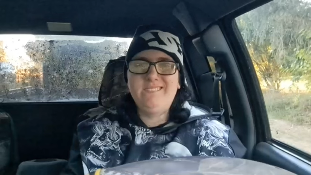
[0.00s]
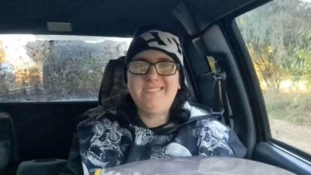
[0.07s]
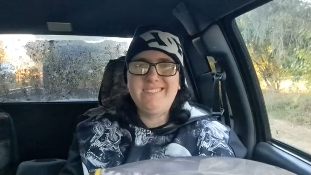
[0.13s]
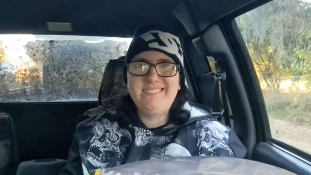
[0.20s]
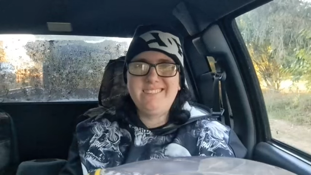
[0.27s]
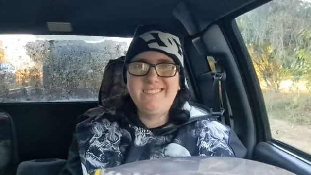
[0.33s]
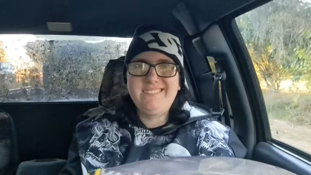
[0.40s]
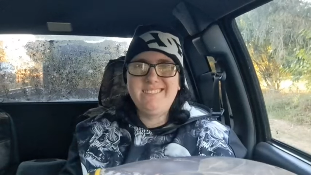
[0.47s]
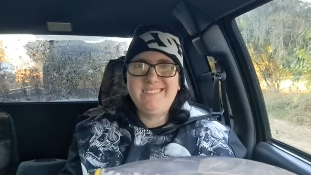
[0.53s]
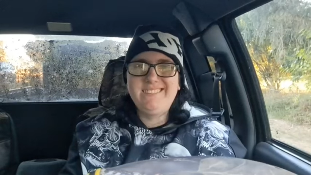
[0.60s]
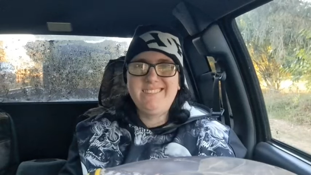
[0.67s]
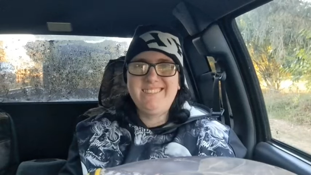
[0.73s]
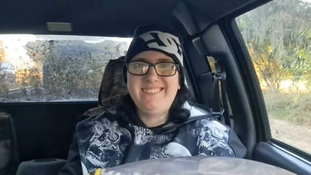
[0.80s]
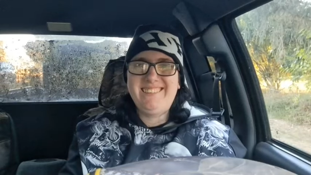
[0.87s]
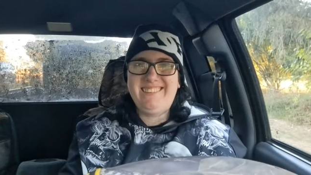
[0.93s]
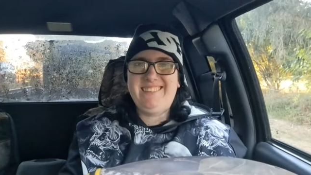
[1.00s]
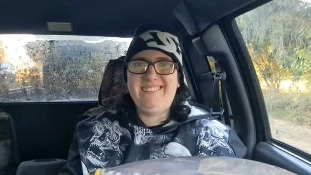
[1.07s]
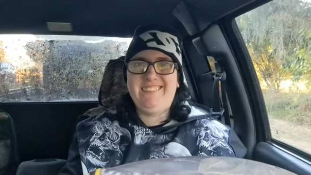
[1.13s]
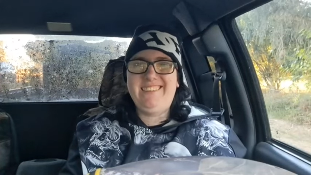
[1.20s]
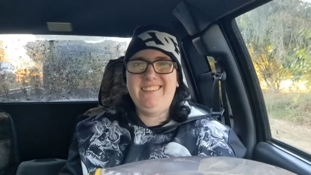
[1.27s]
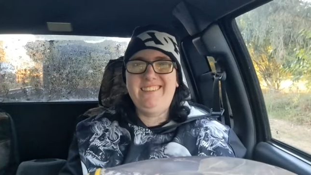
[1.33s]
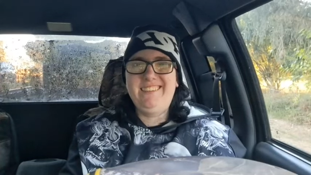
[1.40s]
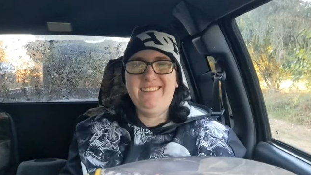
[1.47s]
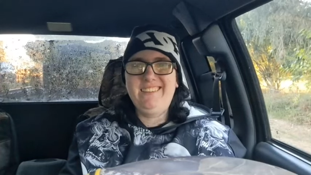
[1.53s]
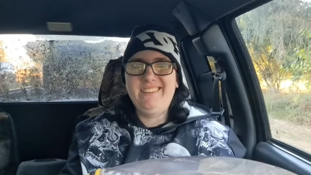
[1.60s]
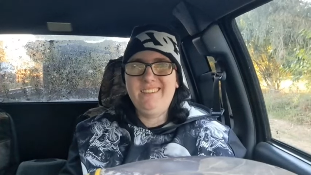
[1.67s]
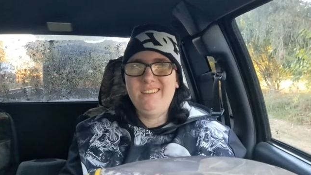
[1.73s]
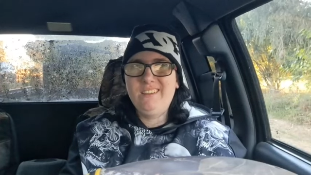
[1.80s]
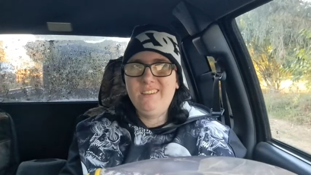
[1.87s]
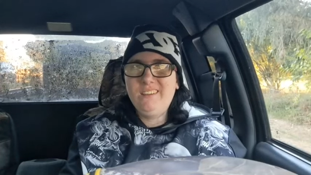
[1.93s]

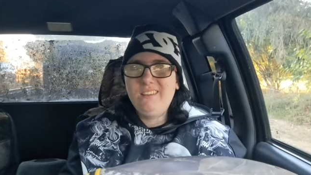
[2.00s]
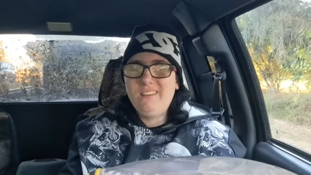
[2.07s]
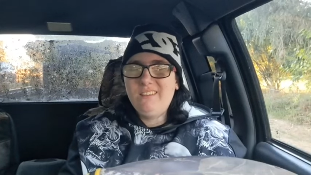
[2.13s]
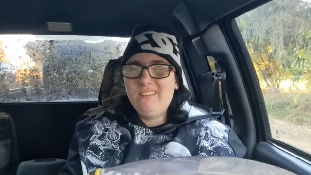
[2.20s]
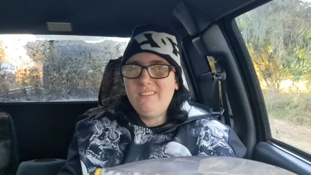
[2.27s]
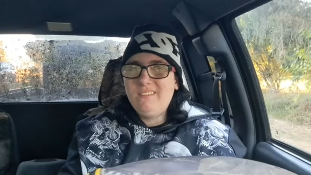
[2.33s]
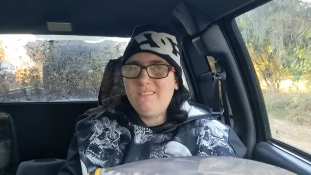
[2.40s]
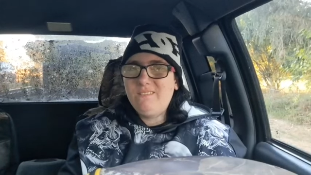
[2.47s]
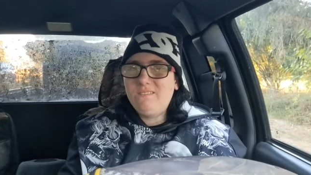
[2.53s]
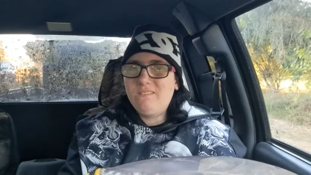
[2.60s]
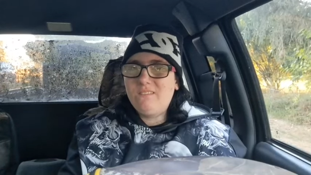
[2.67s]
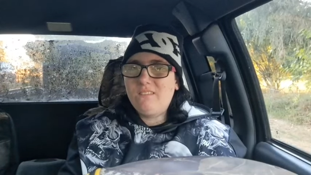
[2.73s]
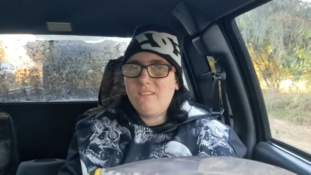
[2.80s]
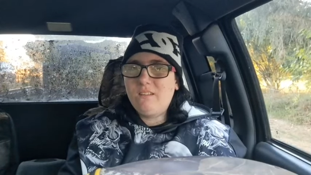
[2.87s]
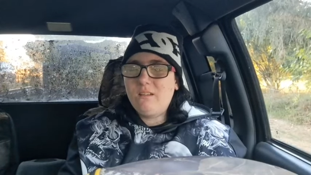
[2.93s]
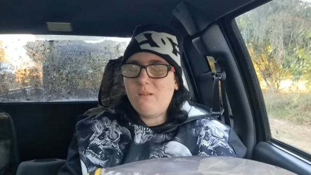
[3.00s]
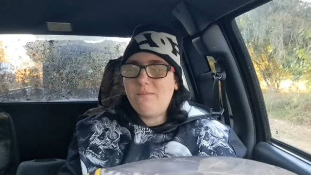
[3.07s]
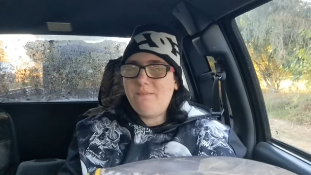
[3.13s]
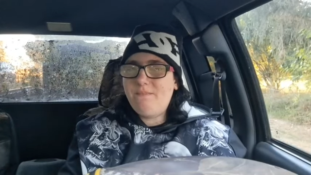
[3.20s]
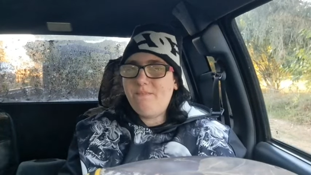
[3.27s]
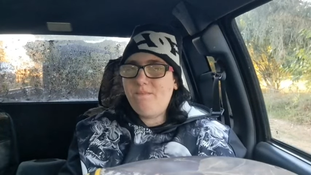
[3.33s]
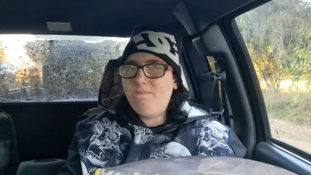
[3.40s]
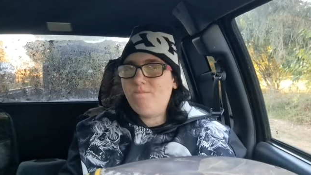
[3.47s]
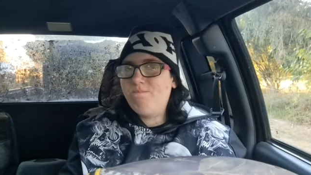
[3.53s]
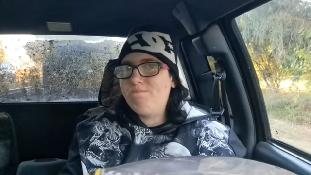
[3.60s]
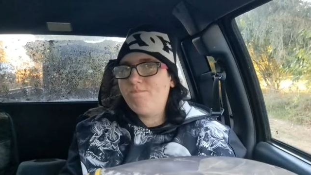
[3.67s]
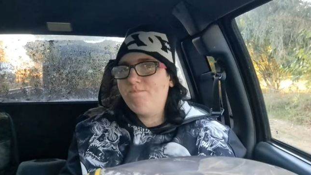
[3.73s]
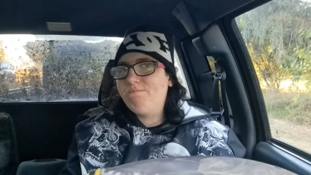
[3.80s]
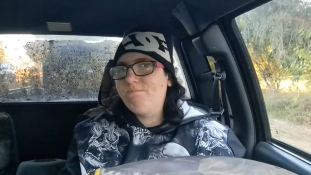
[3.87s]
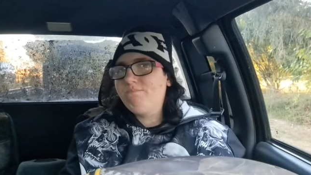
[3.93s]

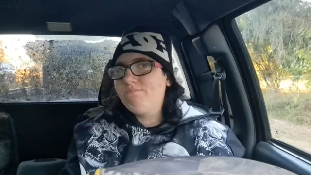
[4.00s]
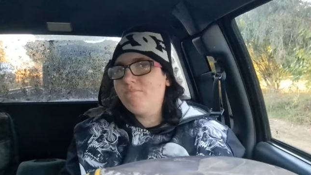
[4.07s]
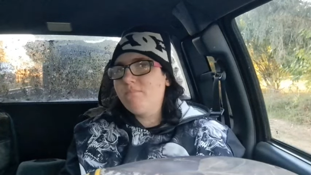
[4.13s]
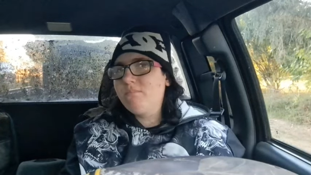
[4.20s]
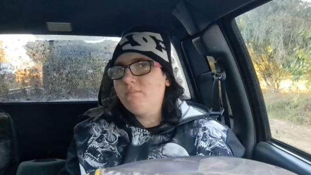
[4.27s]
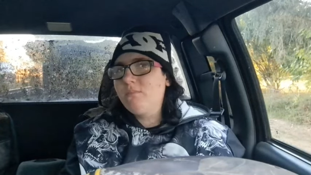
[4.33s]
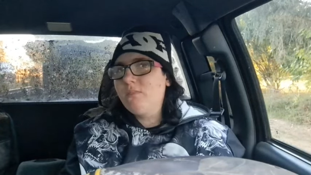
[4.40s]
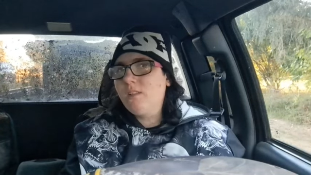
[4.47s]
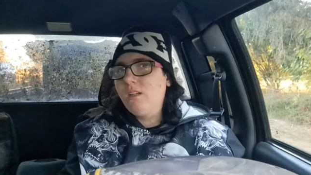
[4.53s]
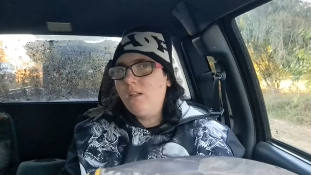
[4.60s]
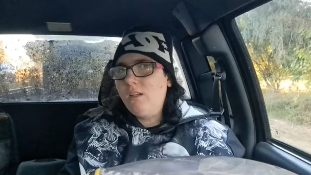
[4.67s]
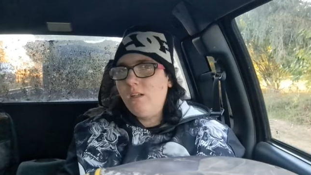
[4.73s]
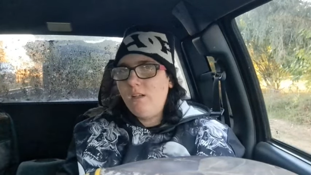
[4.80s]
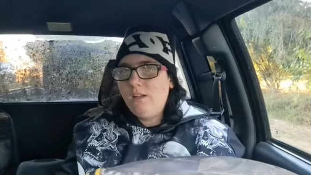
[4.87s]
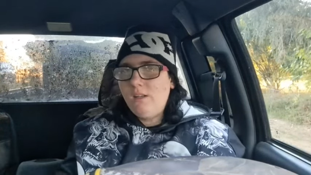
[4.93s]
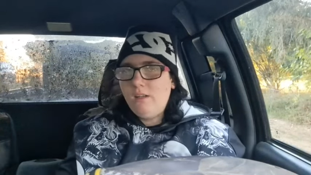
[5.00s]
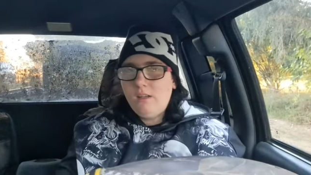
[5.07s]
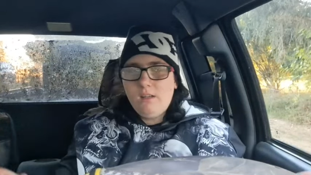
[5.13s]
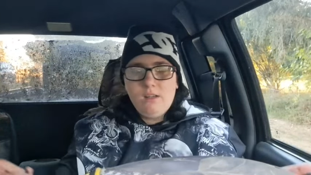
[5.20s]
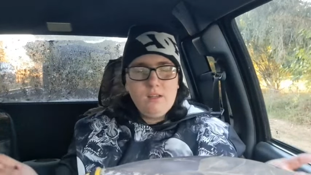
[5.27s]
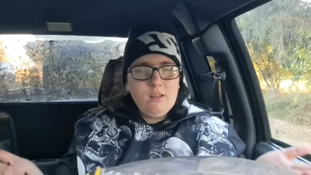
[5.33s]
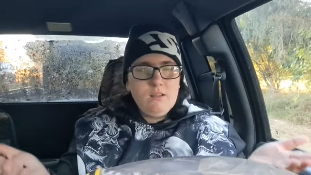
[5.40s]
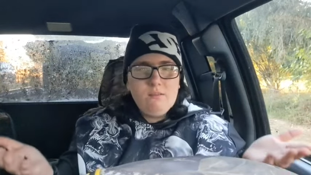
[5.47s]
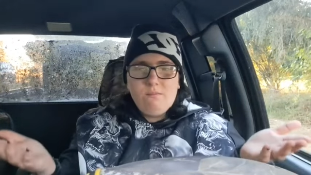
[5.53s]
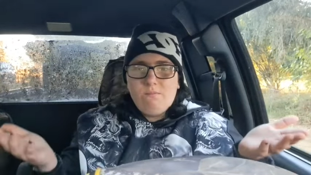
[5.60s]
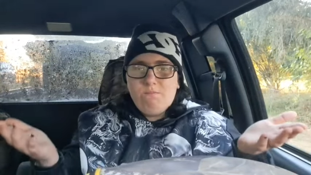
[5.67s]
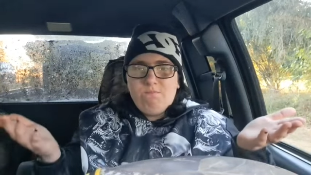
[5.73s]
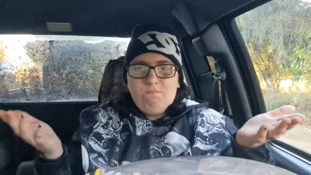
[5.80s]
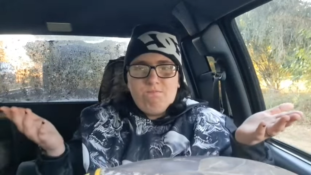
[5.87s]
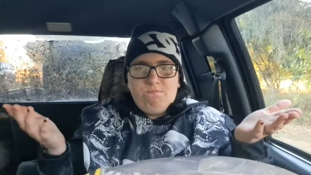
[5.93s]

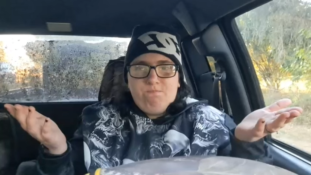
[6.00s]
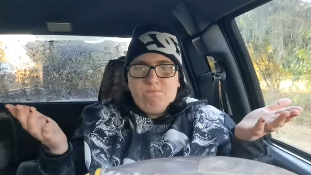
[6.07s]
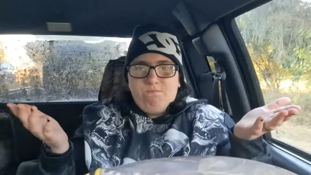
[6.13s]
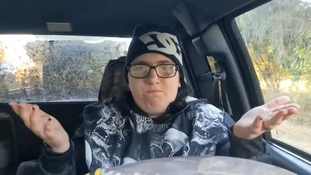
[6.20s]
(silence)